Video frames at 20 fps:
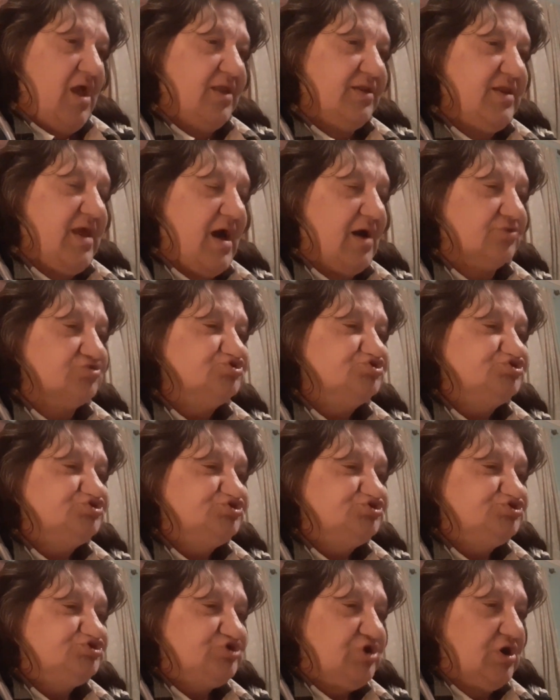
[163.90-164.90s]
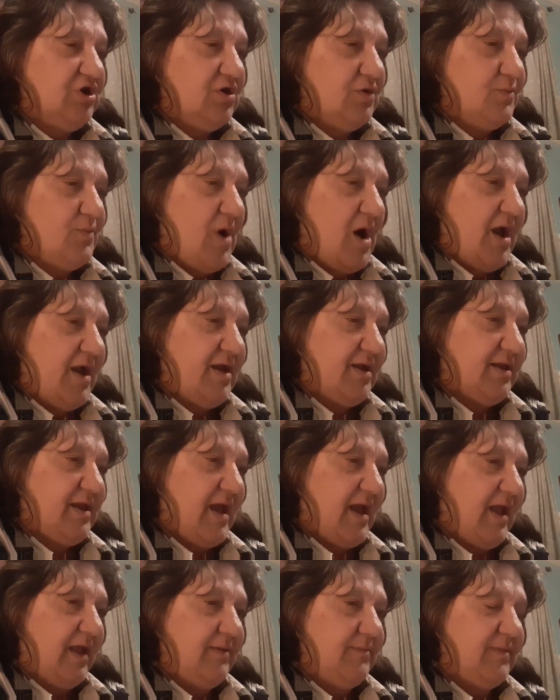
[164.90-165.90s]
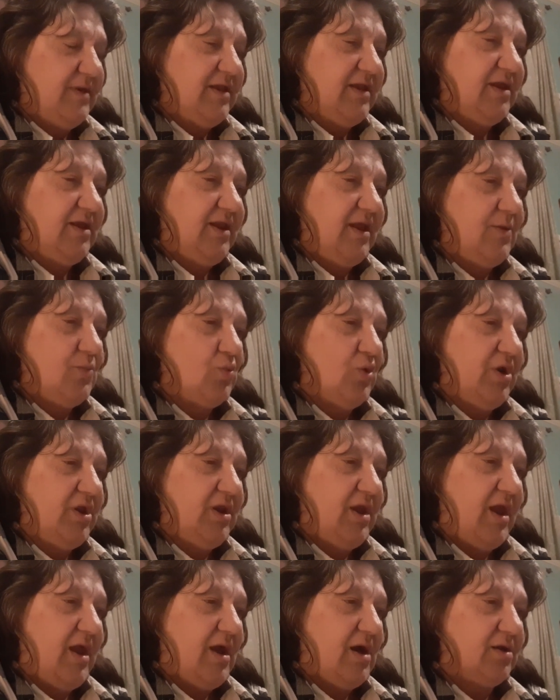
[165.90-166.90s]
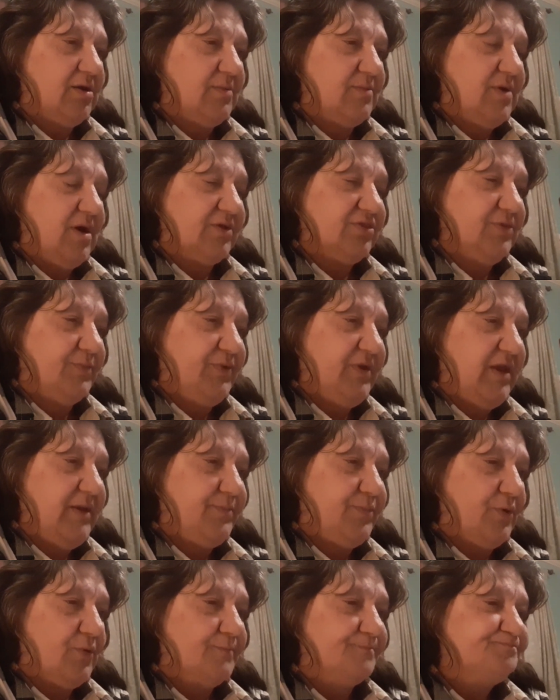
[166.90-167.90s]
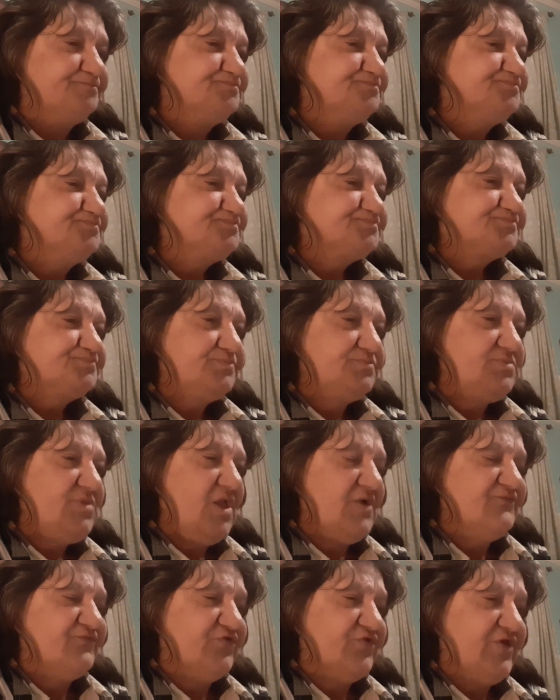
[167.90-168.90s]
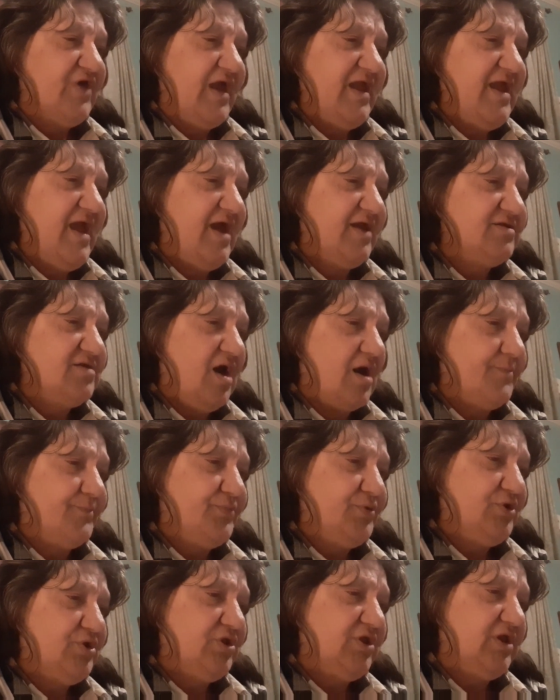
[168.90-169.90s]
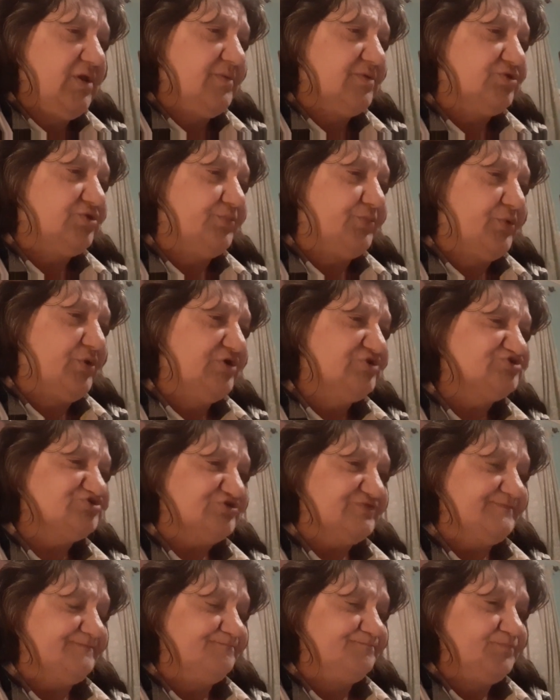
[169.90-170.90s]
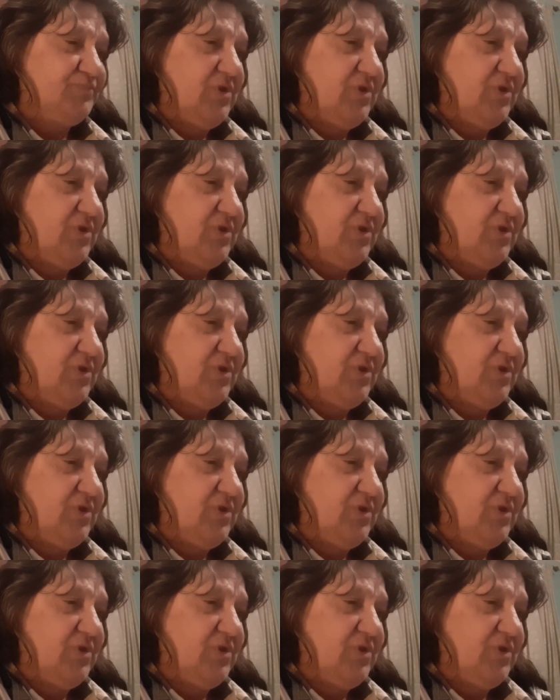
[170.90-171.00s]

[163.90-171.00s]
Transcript: Now Jeremiah came in and went out among the people. They had not put him into prison.